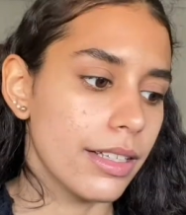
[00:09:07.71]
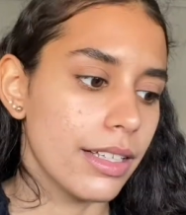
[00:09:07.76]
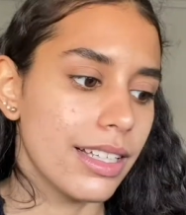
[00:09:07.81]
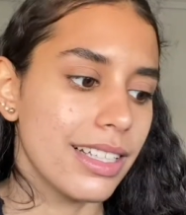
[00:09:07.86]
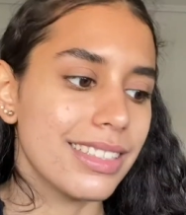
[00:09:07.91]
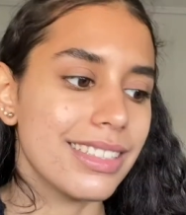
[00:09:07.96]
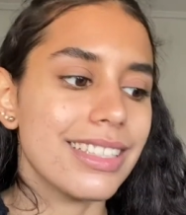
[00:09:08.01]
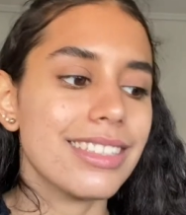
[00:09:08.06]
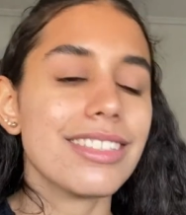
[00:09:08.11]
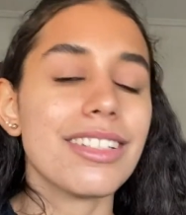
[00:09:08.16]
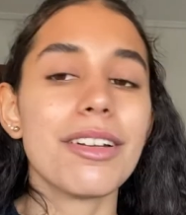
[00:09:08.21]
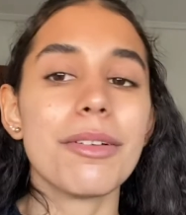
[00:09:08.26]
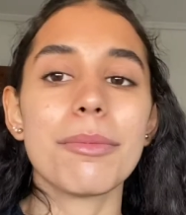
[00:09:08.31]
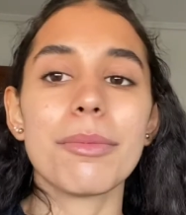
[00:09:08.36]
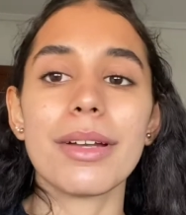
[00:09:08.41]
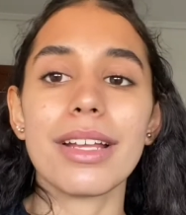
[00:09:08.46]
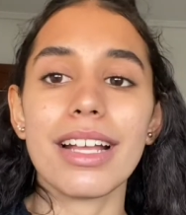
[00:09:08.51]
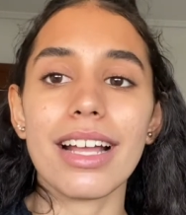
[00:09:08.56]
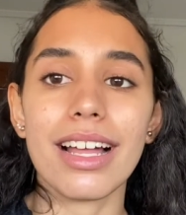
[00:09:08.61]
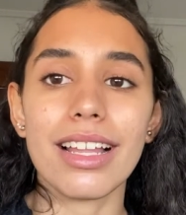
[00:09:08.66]
That's gonna
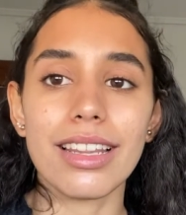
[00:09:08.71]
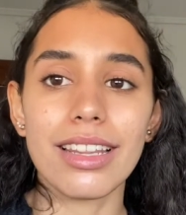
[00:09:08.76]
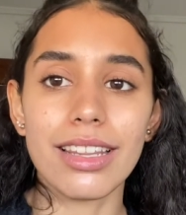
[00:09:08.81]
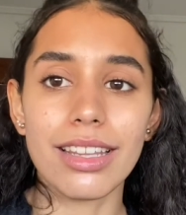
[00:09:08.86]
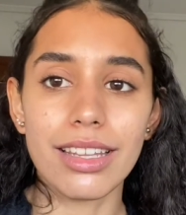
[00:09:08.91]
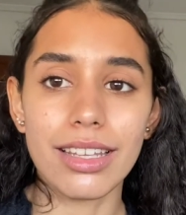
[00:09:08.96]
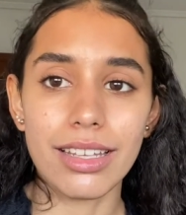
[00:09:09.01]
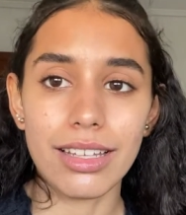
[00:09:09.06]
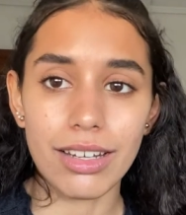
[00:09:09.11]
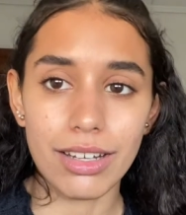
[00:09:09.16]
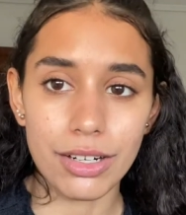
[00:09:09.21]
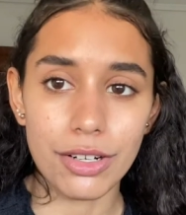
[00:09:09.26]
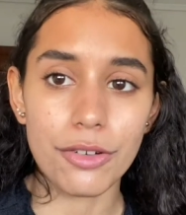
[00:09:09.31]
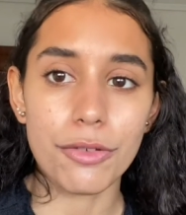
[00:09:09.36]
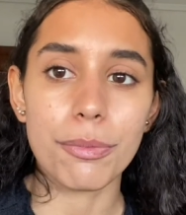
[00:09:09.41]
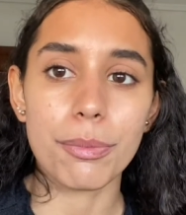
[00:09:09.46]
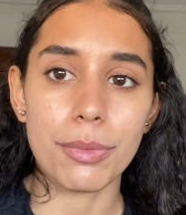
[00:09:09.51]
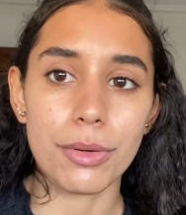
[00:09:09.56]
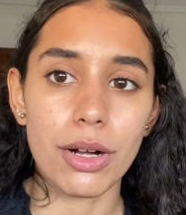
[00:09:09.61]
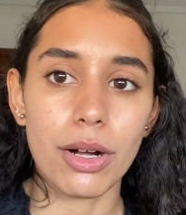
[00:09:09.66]
bring a lot
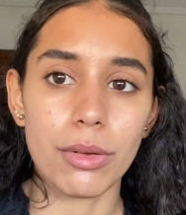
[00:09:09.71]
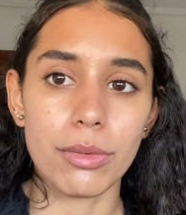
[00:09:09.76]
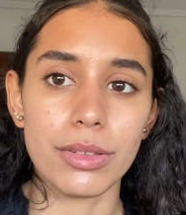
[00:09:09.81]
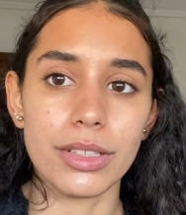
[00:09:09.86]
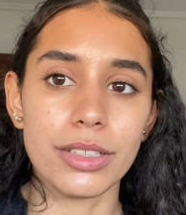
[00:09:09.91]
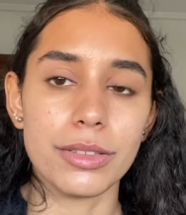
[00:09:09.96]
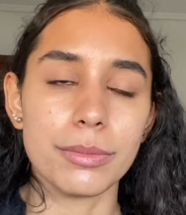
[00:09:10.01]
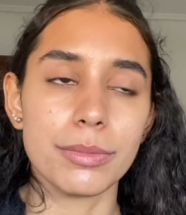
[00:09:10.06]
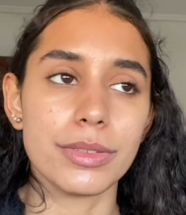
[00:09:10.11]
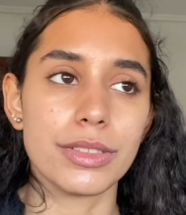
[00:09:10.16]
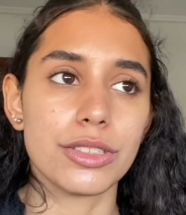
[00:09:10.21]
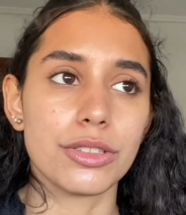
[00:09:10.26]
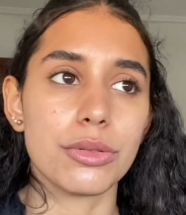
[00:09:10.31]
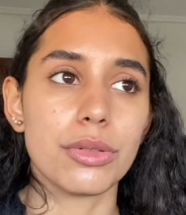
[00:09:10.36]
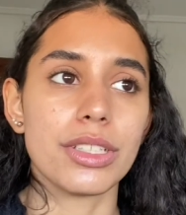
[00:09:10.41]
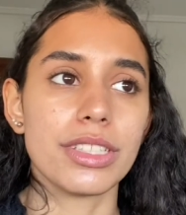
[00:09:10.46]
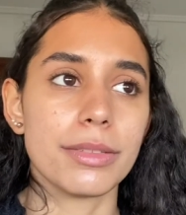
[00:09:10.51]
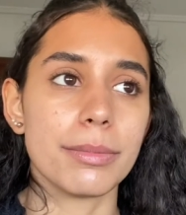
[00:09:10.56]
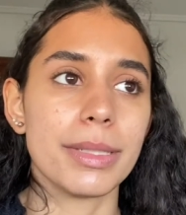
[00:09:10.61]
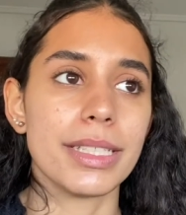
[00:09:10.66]
of problems to
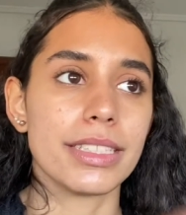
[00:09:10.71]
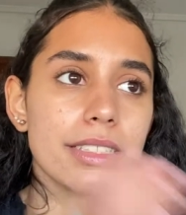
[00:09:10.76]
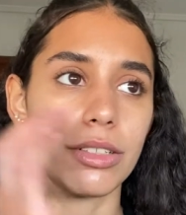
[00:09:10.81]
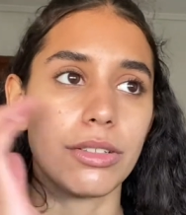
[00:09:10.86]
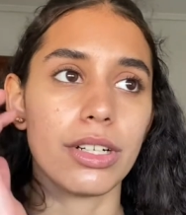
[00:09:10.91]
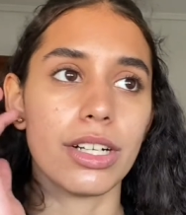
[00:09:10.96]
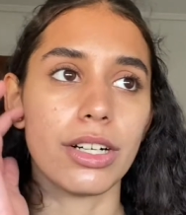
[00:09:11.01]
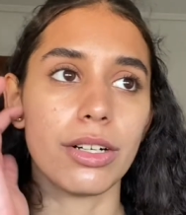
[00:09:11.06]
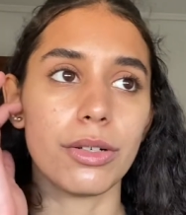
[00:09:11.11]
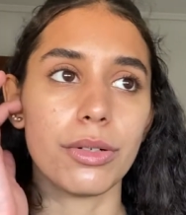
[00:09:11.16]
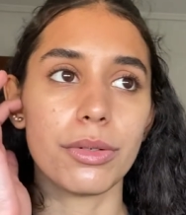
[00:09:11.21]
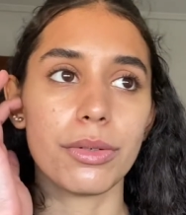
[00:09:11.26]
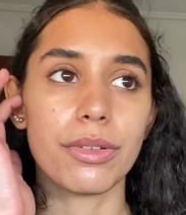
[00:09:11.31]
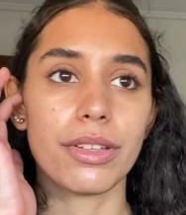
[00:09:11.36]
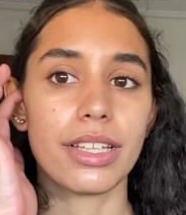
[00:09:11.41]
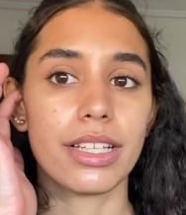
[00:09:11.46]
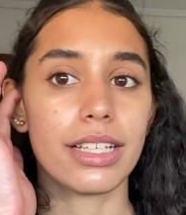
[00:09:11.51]
his mental health.